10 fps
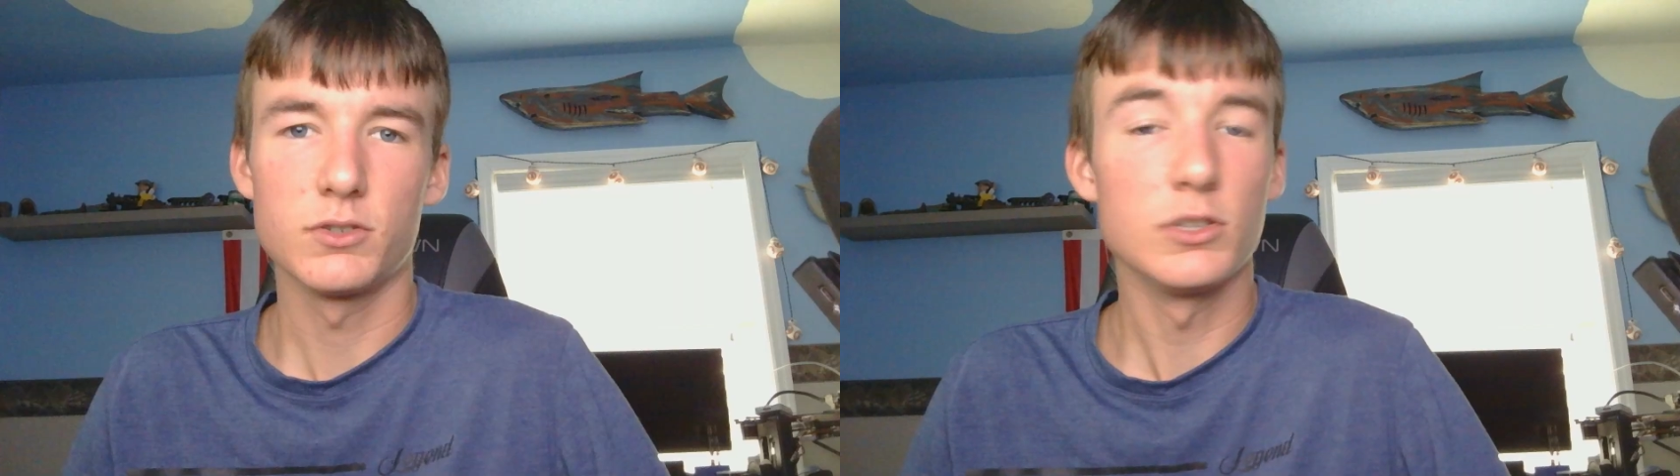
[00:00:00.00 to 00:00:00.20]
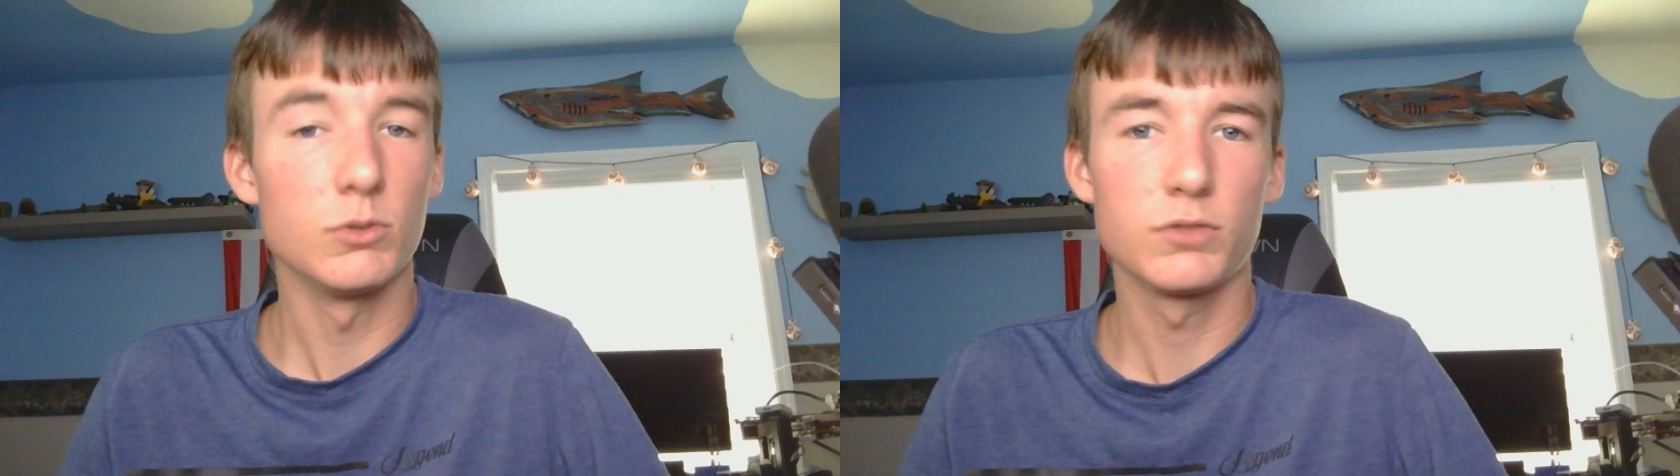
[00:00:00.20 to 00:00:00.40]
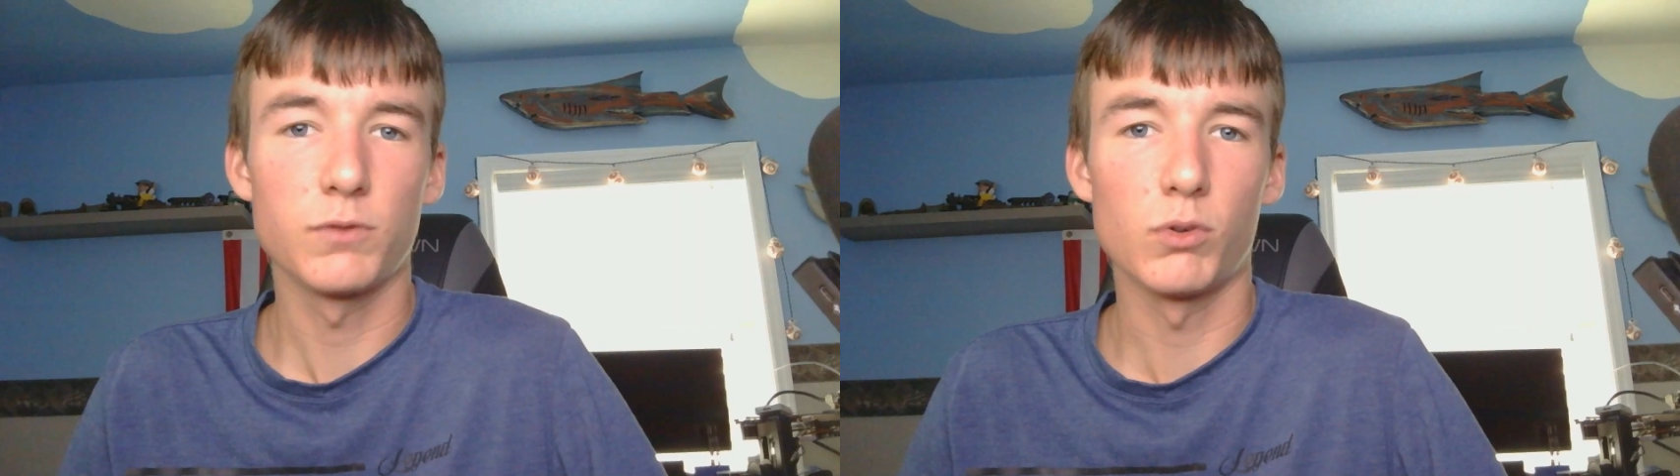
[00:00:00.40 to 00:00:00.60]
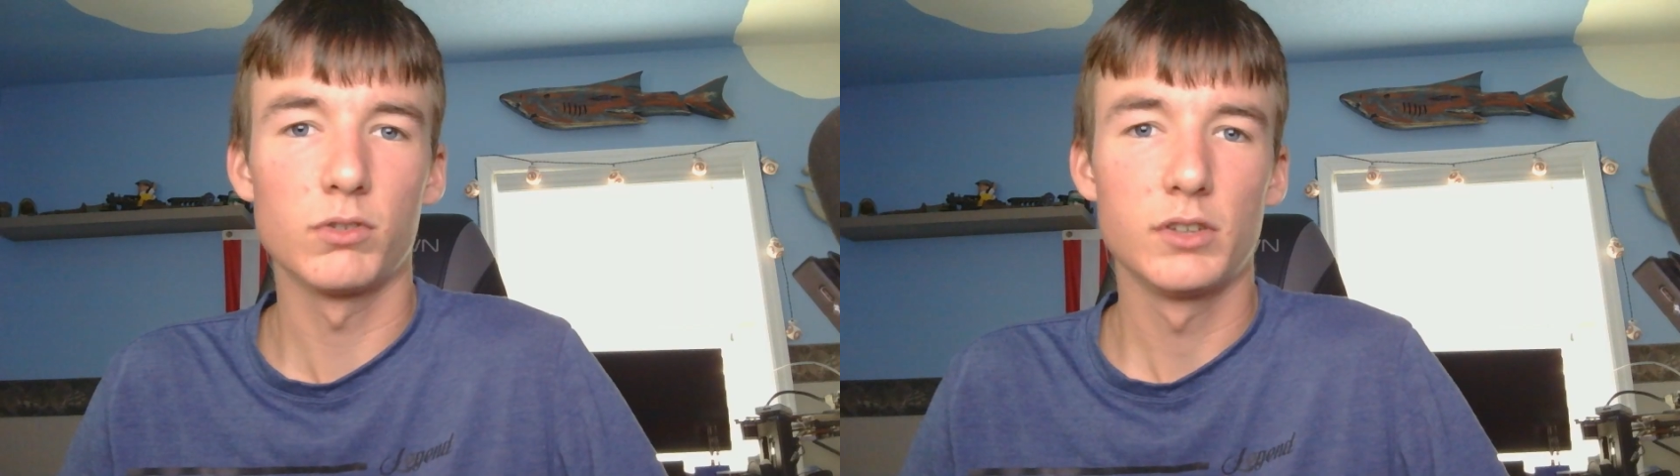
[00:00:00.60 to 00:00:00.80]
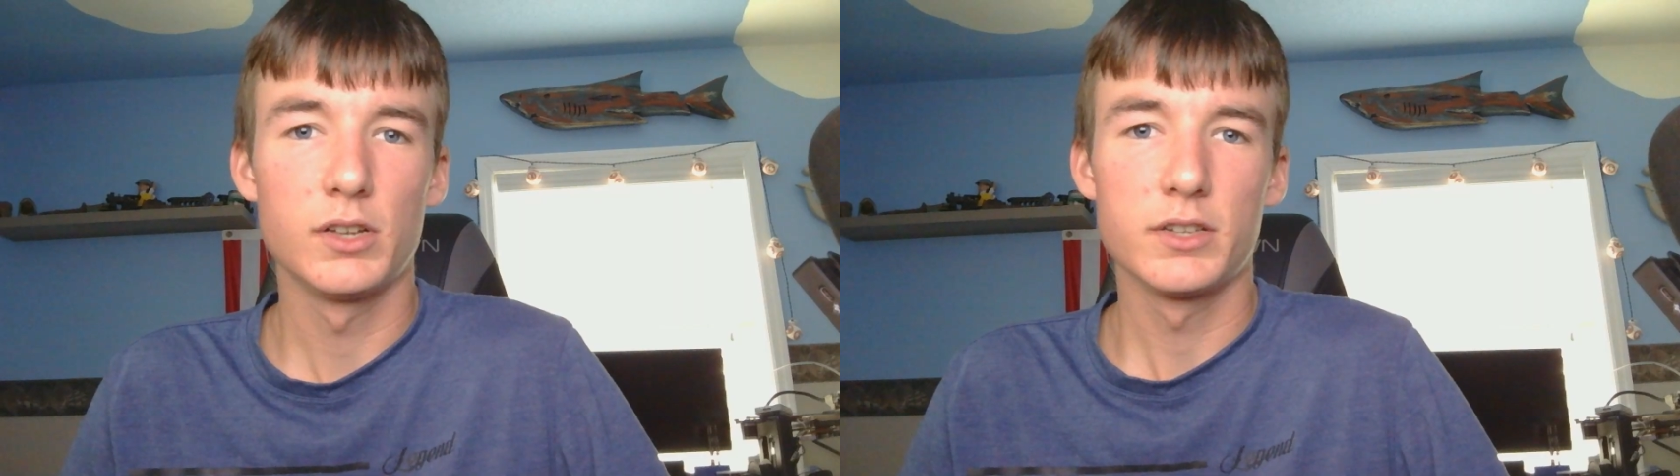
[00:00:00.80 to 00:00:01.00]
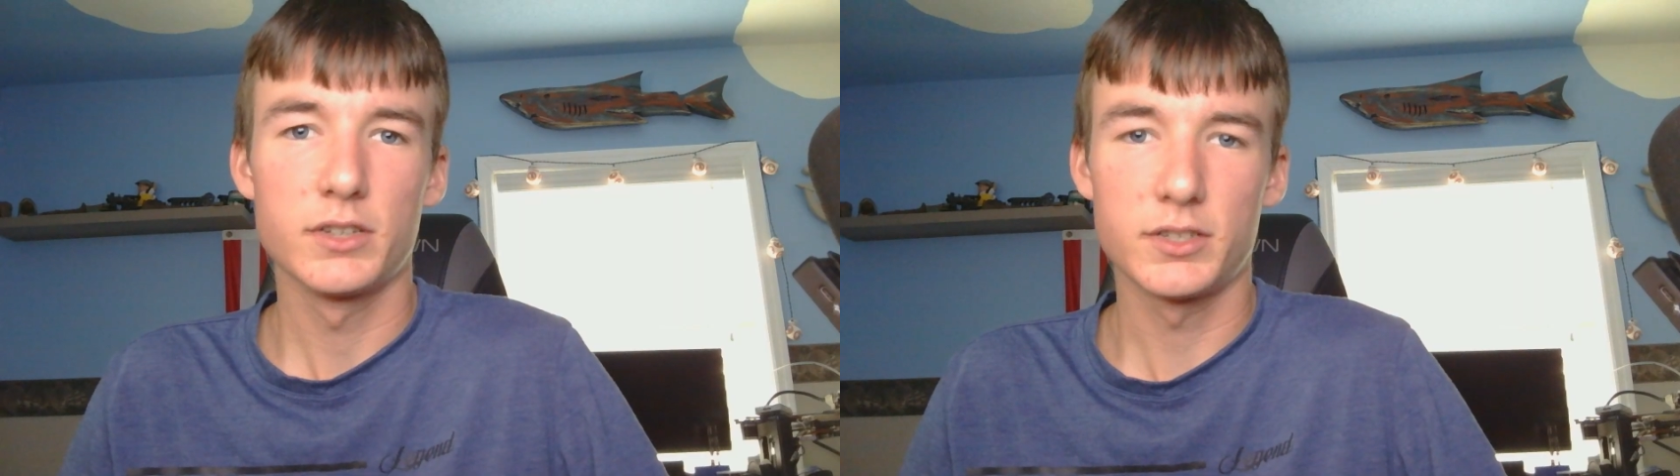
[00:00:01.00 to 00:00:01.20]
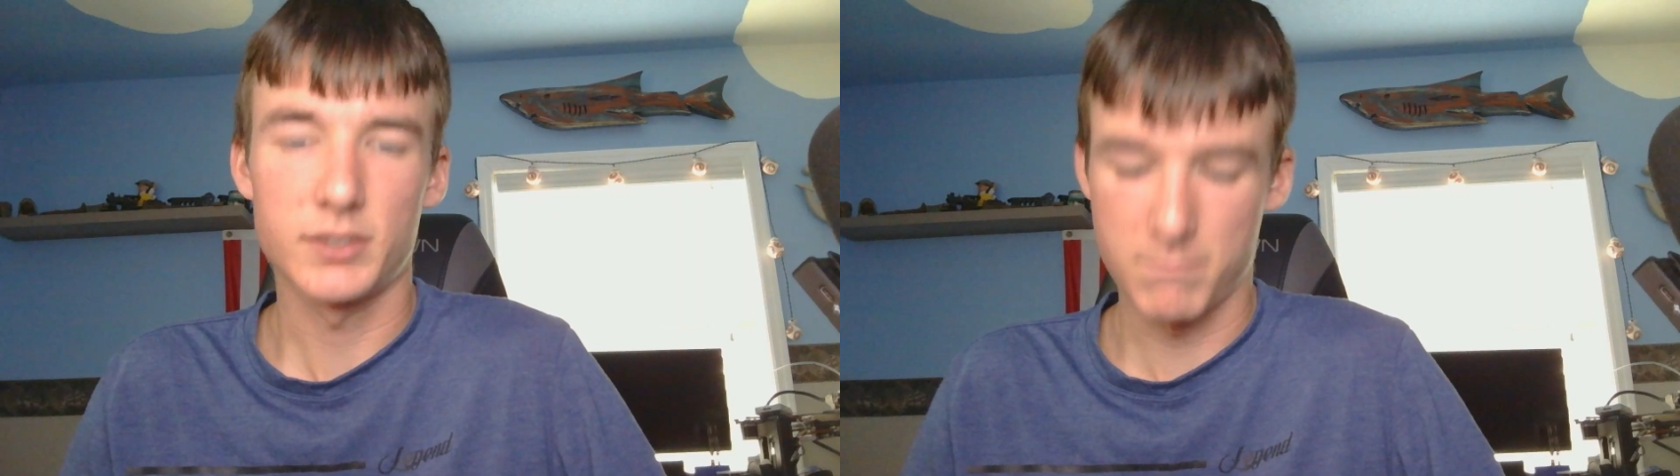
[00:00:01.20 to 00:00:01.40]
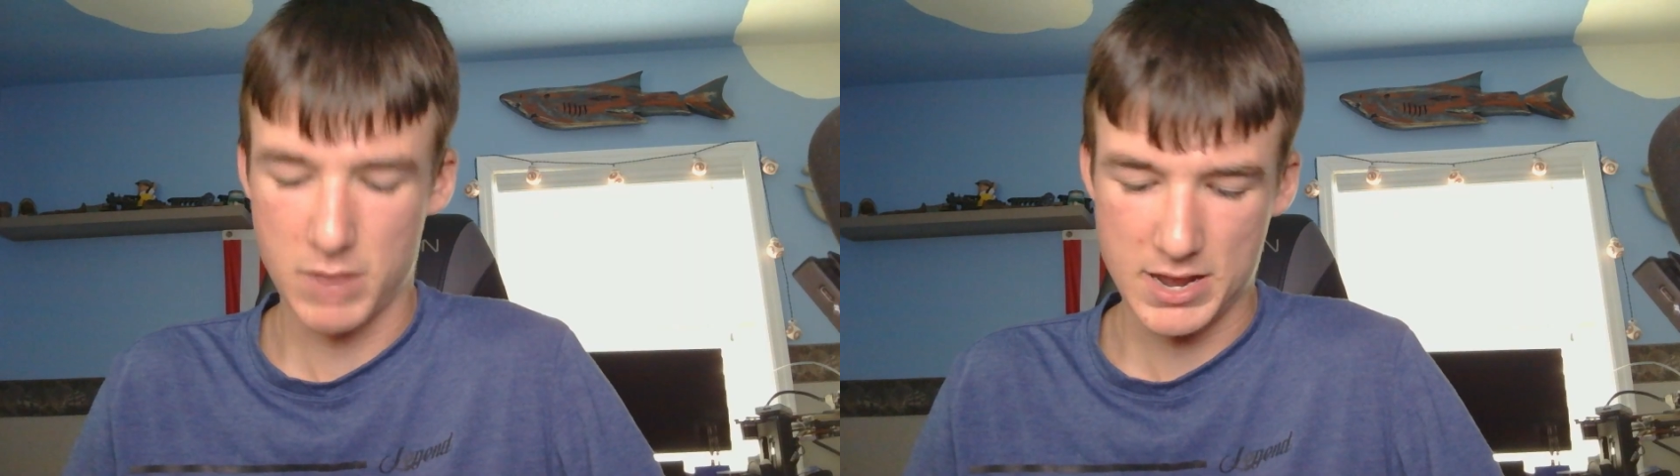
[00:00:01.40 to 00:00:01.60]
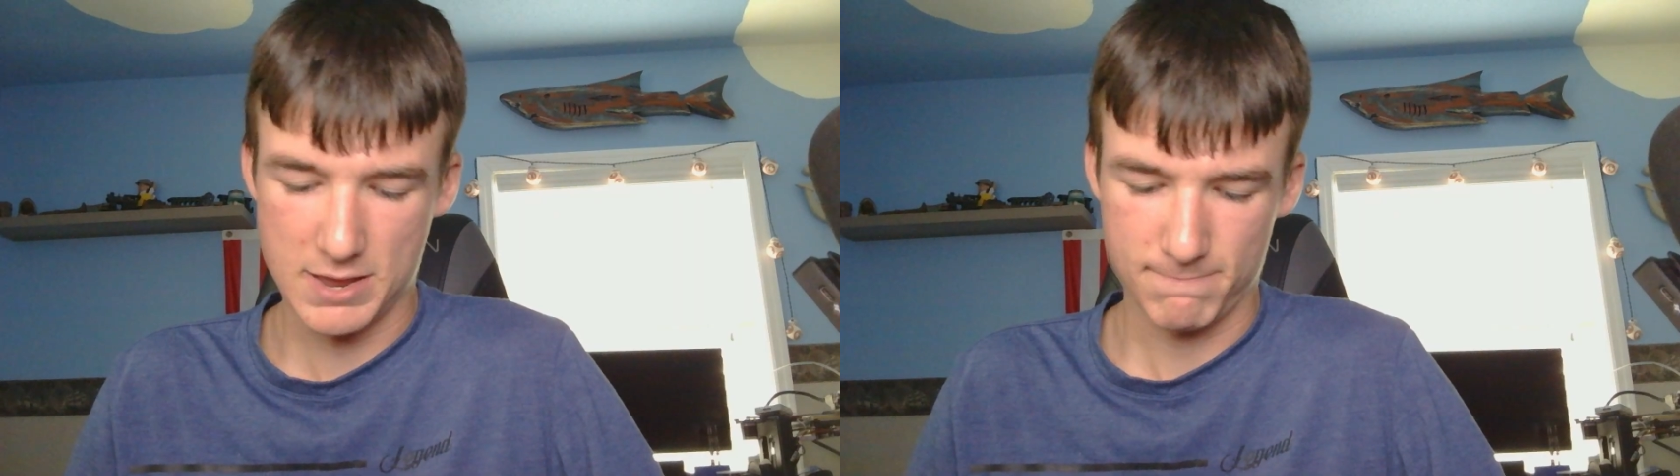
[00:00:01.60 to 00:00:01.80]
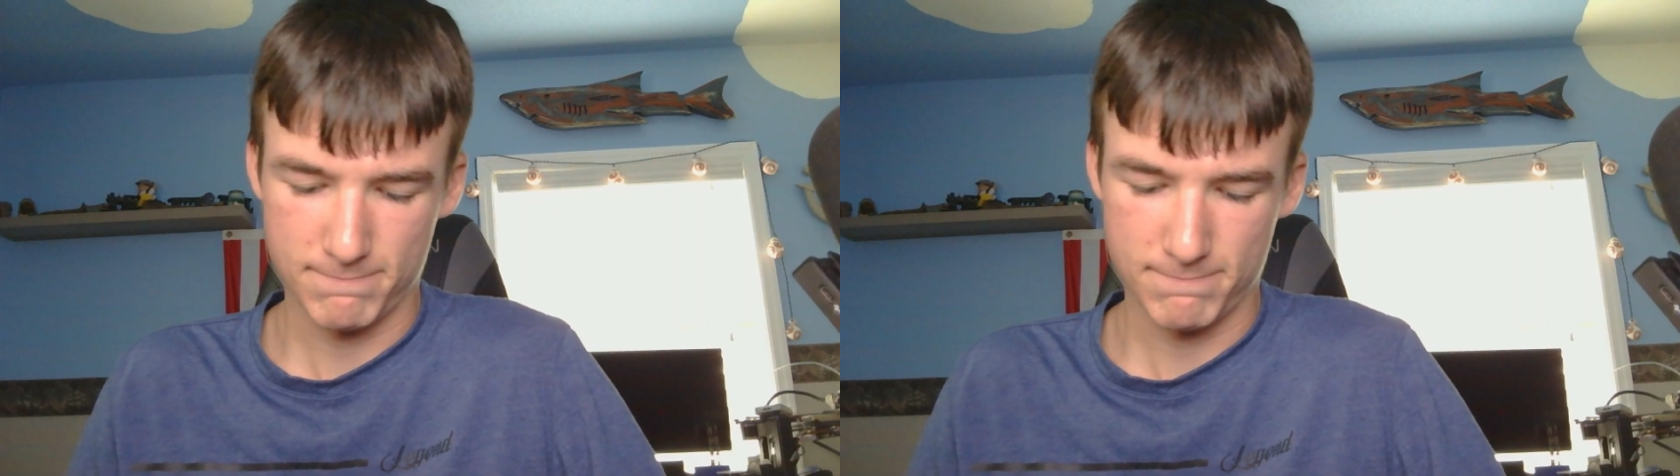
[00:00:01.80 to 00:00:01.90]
useful to somebody.